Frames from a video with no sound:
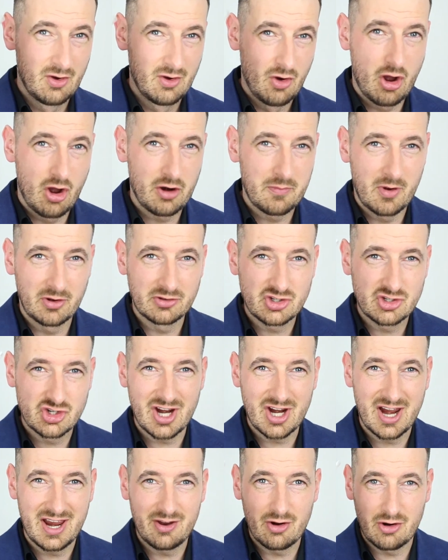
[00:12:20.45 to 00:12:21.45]
Ormonde
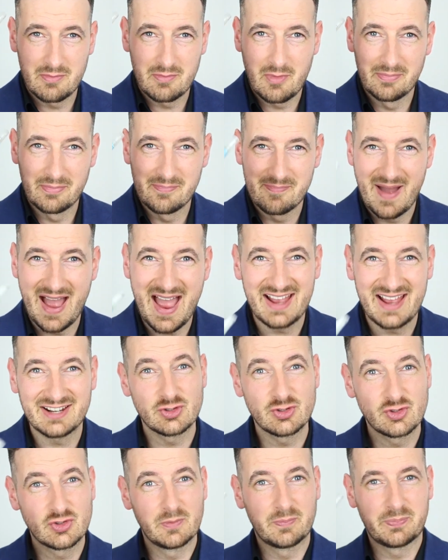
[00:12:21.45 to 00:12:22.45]
Jayne Ormonde Man.
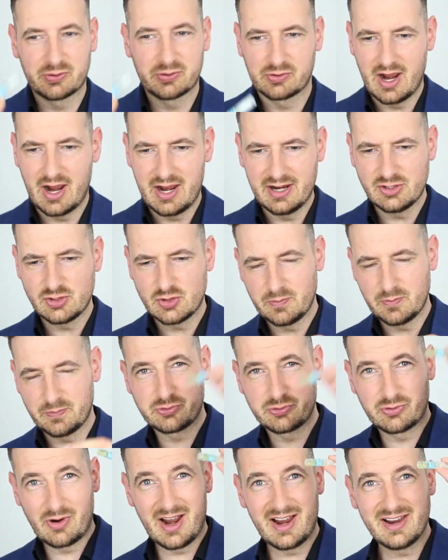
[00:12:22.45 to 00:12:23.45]
Surprise,
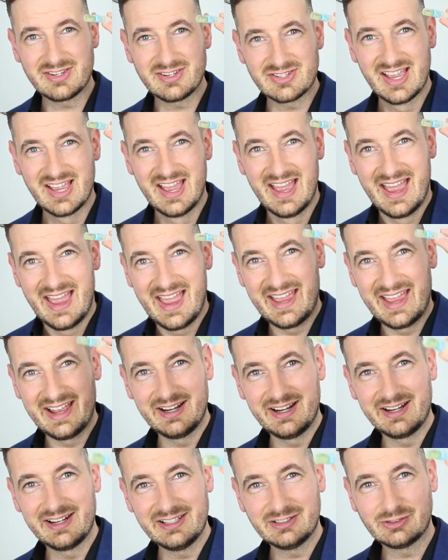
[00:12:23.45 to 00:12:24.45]
surprise.
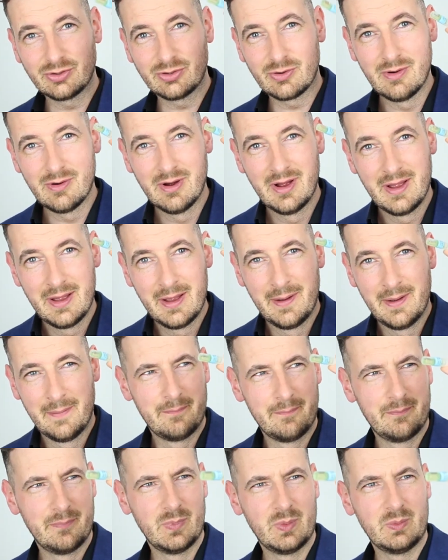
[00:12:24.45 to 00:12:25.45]
A little
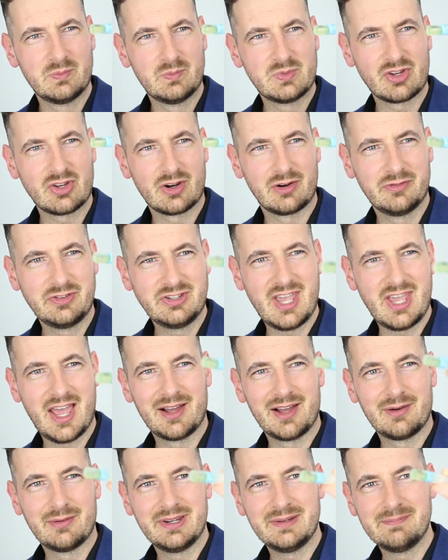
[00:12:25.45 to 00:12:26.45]
sort of
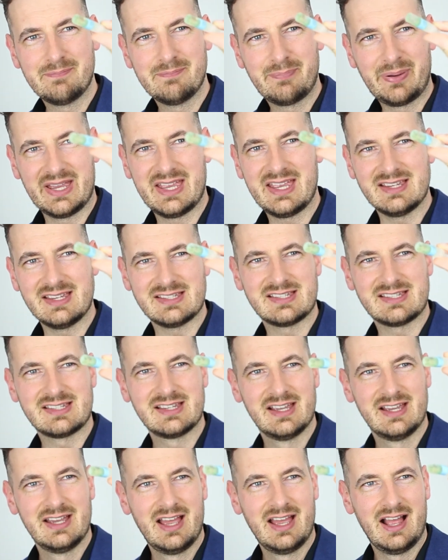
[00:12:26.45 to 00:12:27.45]
yellowing piss
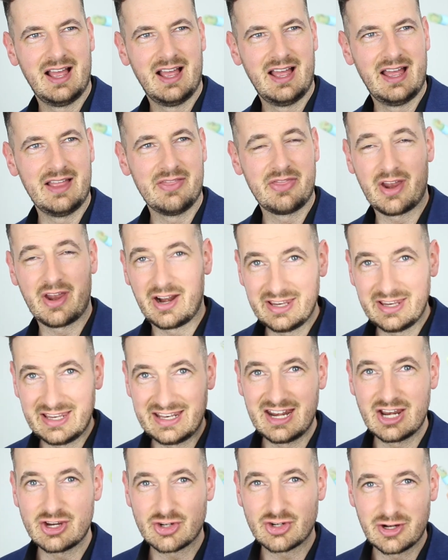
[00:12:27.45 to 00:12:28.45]
that I
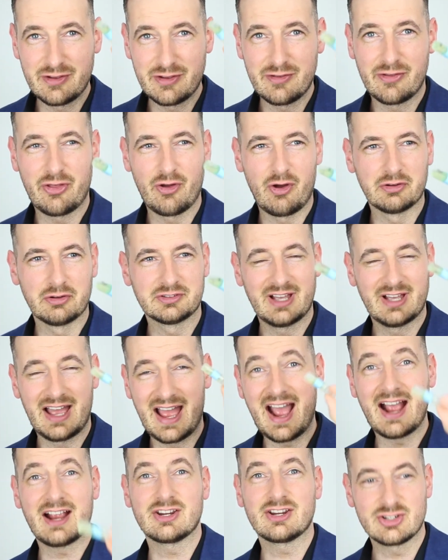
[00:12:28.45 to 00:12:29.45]
initially thought
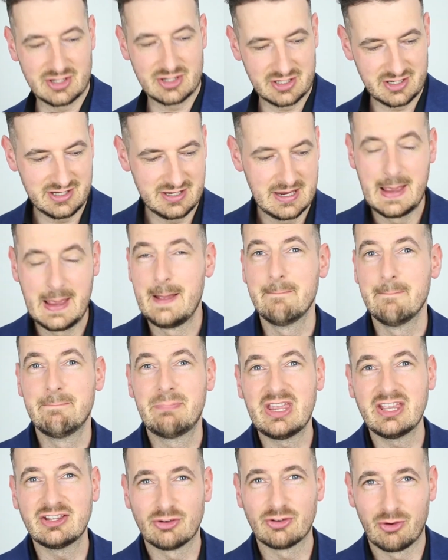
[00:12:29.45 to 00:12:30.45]
actually
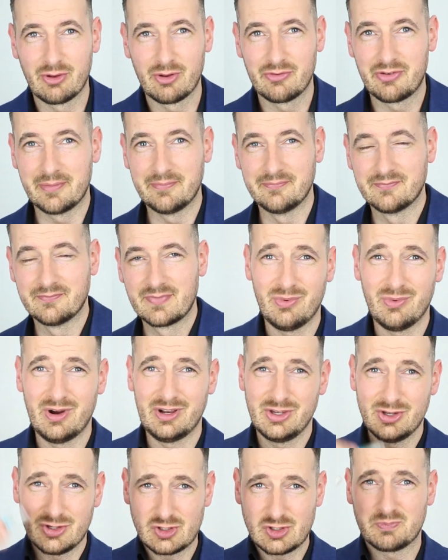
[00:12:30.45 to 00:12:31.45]
beat all of them. When
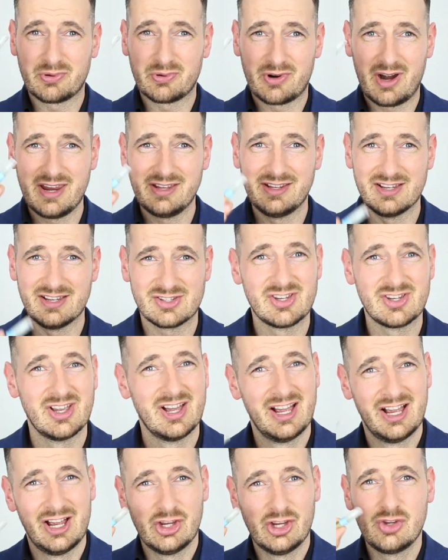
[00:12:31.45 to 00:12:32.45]
you spray this,
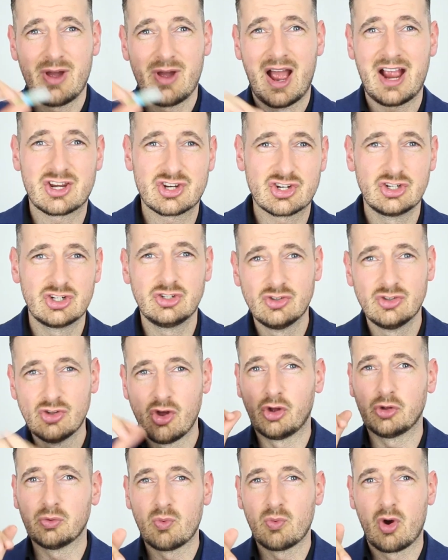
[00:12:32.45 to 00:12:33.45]
you're actually
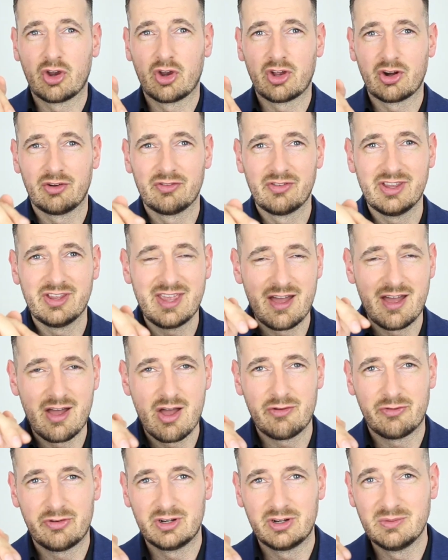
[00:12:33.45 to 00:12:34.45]
not walking on the
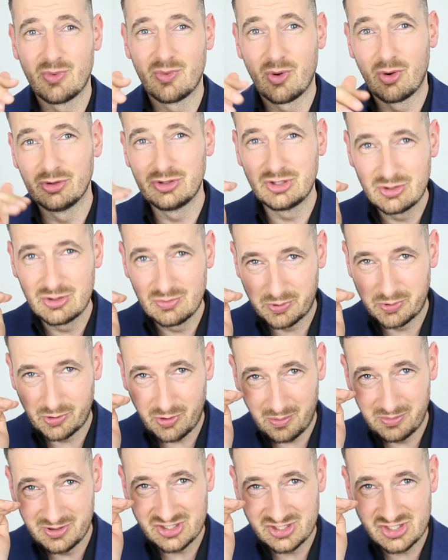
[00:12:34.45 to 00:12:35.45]
earth anymore. You
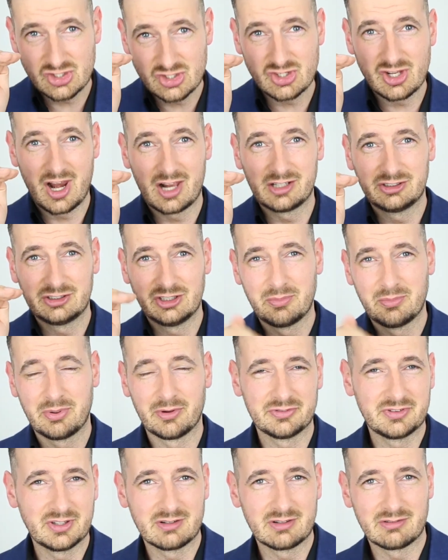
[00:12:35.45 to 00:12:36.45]
probably slightly
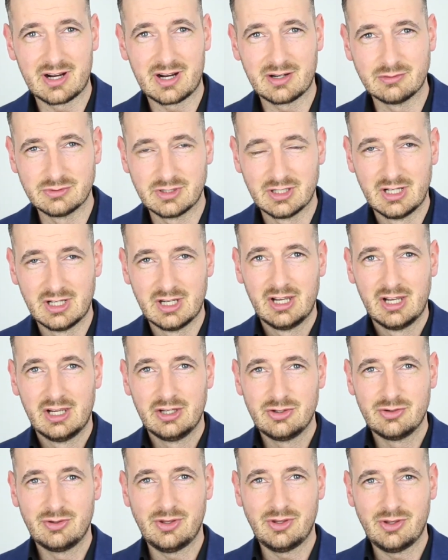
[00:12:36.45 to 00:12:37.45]
above the ground.
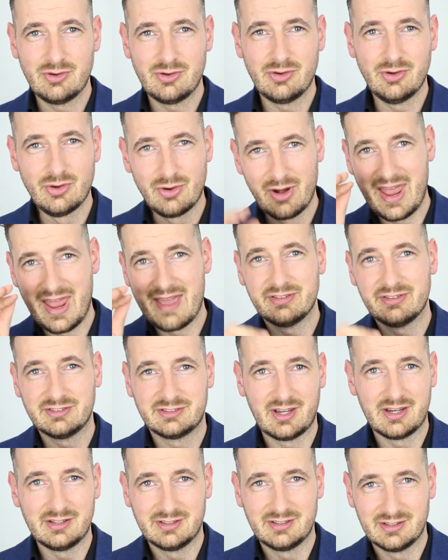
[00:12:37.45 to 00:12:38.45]
You're
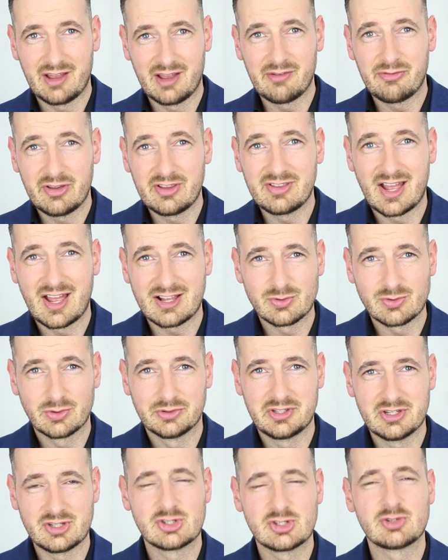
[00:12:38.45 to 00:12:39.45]
levitating. I think that's
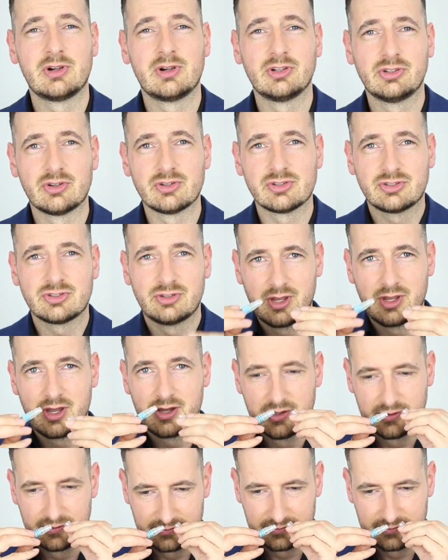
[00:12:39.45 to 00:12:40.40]
what this smell does to you.